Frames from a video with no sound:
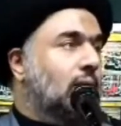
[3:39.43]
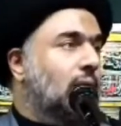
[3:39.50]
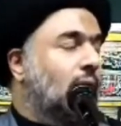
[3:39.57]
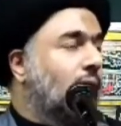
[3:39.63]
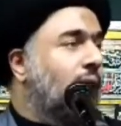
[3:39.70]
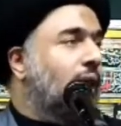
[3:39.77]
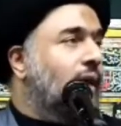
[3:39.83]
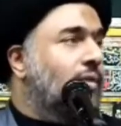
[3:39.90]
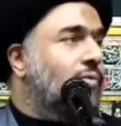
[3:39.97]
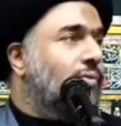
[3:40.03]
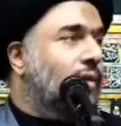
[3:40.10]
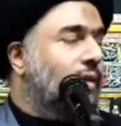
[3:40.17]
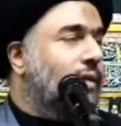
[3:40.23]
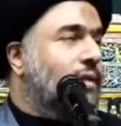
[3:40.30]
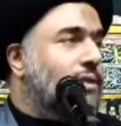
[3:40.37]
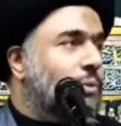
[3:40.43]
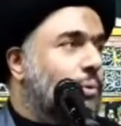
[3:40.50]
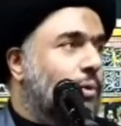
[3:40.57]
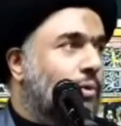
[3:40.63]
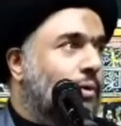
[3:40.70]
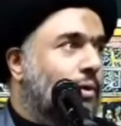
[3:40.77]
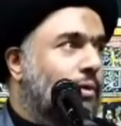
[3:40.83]
life in this
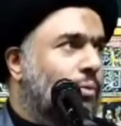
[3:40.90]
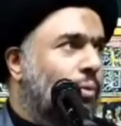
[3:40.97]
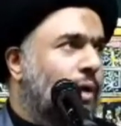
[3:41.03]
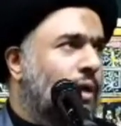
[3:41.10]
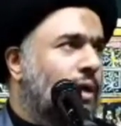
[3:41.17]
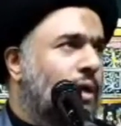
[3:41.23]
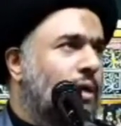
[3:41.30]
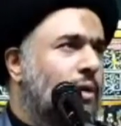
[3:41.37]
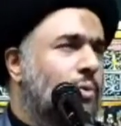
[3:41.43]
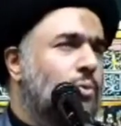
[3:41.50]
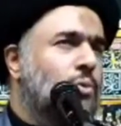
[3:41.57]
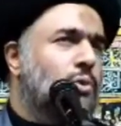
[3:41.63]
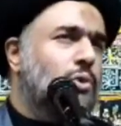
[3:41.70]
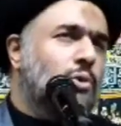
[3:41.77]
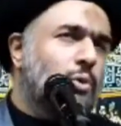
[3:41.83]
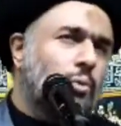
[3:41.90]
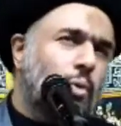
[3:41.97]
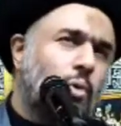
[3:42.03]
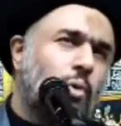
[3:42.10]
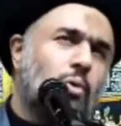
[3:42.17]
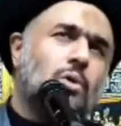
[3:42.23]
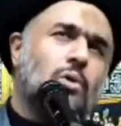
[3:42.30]
world, when he used to
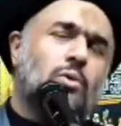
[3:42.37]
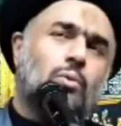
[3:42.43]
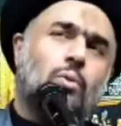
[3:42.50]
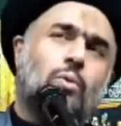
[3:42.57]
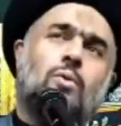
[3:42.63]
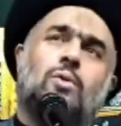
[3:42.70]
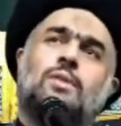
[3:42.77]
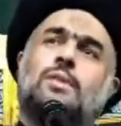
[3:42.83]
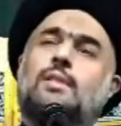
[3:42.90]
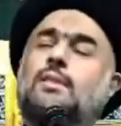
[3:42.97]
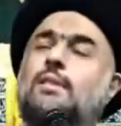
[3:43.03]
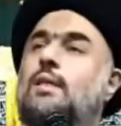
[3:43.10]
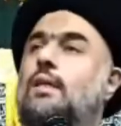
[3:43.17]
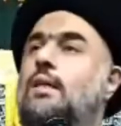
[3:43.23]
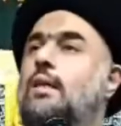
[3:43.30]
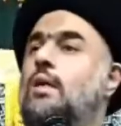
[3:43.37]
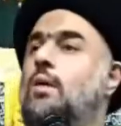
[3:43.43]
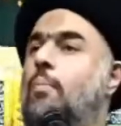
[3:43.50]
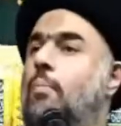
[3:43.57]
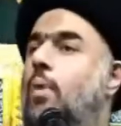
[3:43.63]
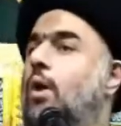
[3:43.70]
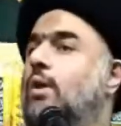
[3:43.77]
walk towards the
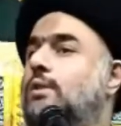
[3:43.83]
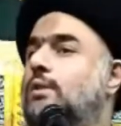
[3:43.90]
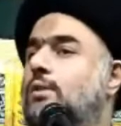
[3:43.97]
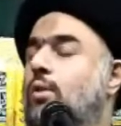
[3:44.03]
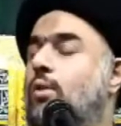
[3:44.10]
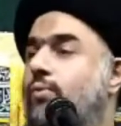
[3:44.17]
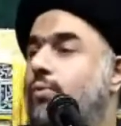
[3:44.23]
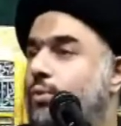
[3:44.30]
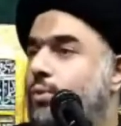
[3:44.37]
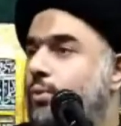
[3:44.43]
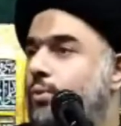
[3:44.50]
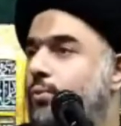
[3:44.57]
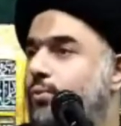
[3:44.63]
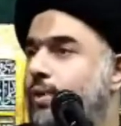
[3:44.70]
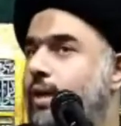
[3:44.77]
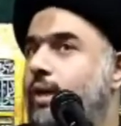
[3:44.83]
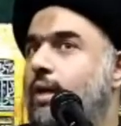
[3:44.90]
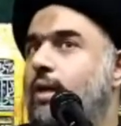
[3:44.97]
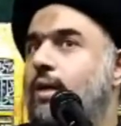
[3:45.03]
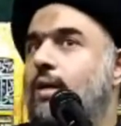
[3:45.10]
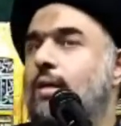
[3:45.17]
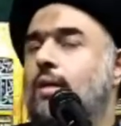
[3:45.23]
mosque of
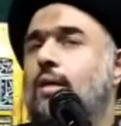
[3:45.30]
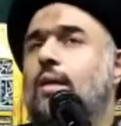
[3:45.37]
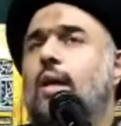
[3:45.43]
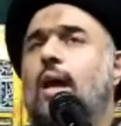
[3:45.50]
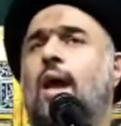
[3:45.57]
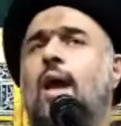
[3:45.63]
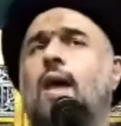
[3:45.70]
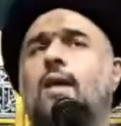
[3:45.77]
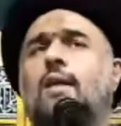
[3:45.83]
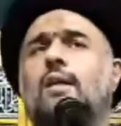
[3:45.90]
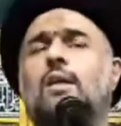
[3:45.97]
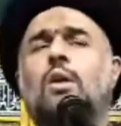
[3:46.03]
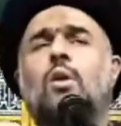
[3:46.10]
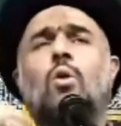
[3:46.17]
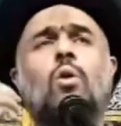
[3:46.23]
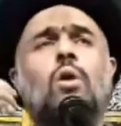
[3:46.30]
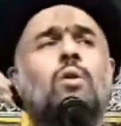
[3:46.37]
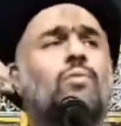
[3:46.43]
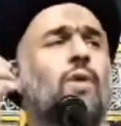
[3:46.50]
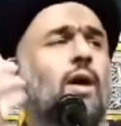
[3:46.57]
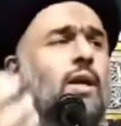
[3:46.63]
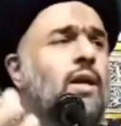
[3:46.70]
Kufa and
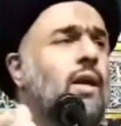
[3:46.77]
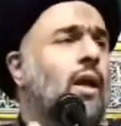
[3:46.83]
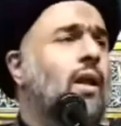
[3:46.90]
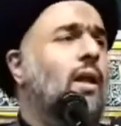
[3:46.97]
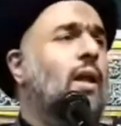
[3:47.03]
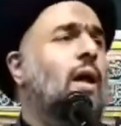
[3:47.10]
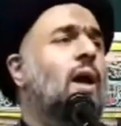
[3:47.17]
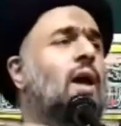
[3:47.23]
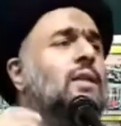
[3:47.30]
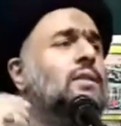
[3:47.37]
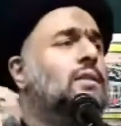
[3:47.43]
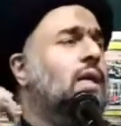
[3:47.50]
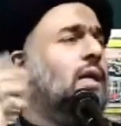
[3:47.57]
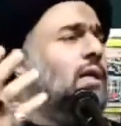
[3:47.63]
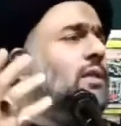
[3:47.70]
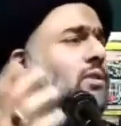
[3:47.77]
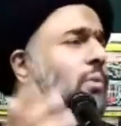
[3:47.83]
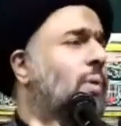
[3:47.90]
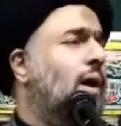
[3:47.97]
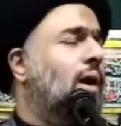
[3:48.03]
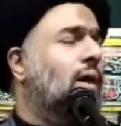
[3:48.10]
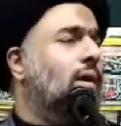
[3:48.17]
glorifying Allah, saying
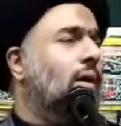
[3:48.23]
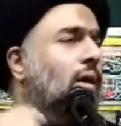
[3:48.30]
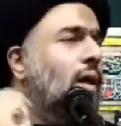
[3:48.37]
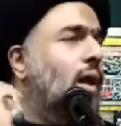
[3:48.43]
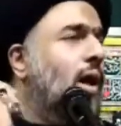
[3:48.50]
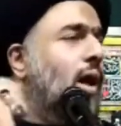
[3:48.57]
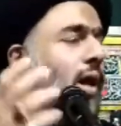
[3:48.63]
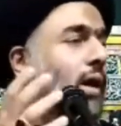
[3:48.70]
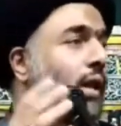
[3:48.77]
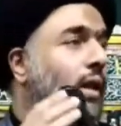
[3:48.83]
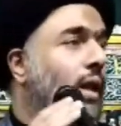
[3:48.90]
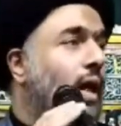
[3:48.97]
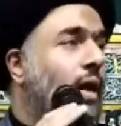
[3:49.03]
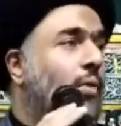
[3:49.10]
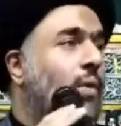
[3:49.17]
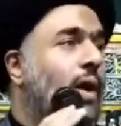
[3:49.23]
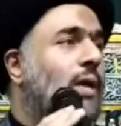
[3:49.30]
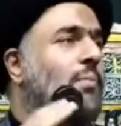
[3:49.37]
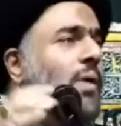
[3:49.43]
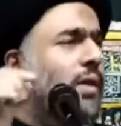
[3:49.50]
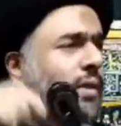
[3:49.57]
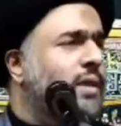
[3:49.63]
Subhanallah and Allahu
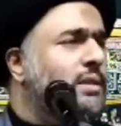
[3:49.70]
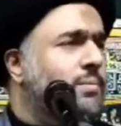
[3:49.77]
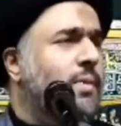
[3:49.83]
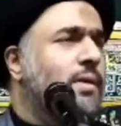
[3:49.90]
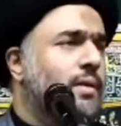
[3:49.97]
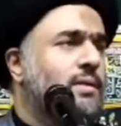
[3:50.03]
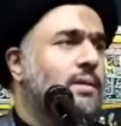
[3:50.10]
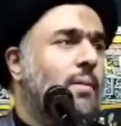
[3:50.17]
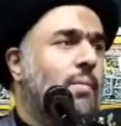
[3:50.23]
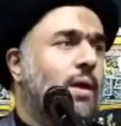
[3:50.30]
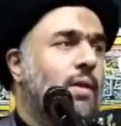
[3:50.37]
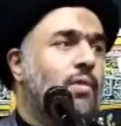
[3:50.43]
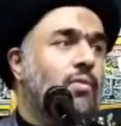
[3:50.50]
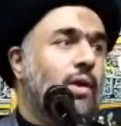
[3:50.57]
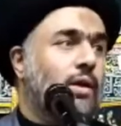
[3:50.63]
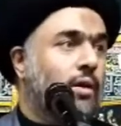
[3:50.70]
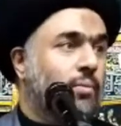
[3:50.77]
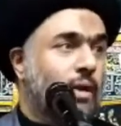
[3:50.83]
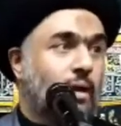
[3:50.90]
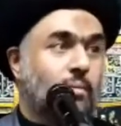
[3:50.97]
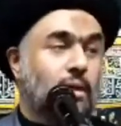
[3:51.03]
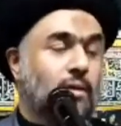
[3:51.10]
Akbar. This month is the month of Ali
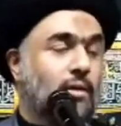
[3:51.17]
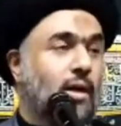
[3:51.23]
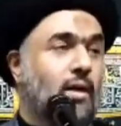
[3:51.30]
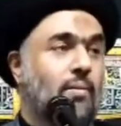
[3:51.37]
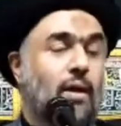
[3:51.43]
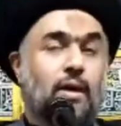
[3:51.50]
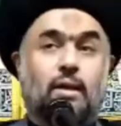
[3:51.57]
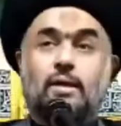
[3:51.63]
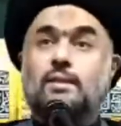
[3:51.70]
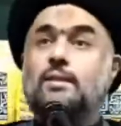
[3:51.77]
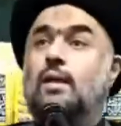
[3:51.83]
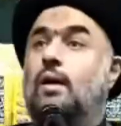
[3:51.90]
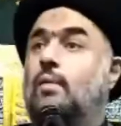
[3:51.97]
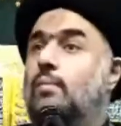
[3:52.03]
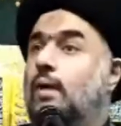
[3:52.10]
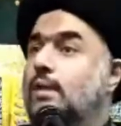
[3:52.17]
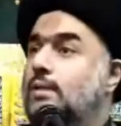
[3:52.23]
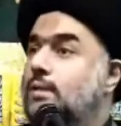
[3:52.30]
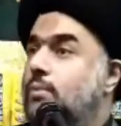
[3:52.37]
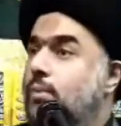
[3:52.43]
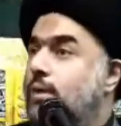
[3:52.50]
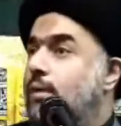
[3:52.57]
ibn Abi Talib alayhi salam
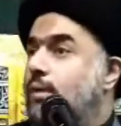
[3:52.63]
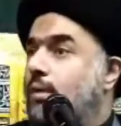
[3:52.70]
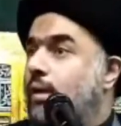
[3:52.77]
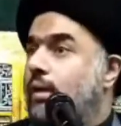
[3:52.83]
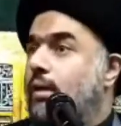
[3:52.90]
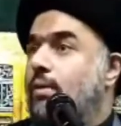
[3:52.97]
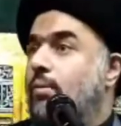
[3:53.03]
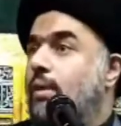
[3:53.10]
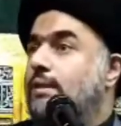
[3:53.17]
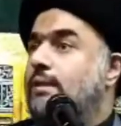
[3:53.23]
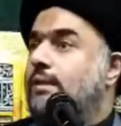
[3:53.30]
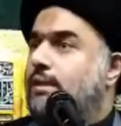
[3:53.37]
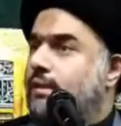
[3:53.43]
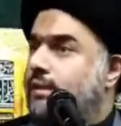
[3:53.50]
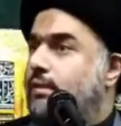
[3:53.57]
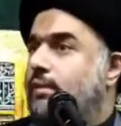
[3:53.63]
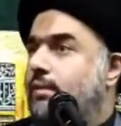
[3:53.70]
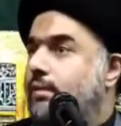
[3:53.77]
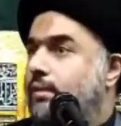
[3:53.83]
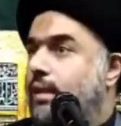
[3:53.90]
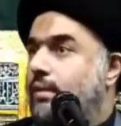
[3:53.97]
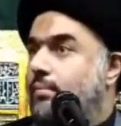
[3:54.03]
as well, and he was
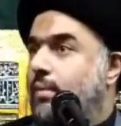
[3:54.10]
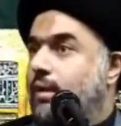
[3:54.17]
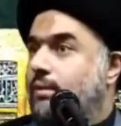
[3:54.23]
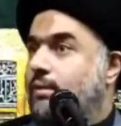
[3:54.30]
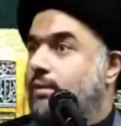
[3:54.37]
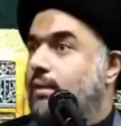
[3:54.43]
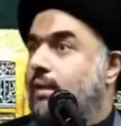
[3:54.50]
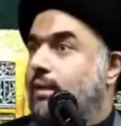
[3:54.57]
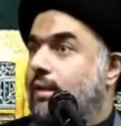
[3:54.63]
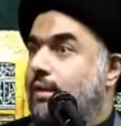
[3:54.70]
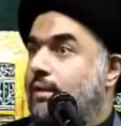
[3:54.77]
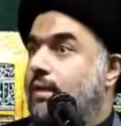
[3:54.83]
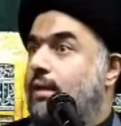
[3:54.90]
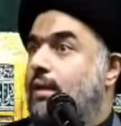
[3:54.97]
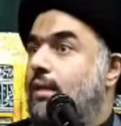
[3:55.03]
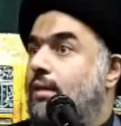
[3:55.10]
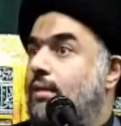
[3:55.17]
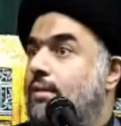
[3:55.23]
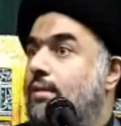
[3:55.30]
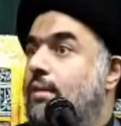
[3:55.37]
killed and martyred in the day,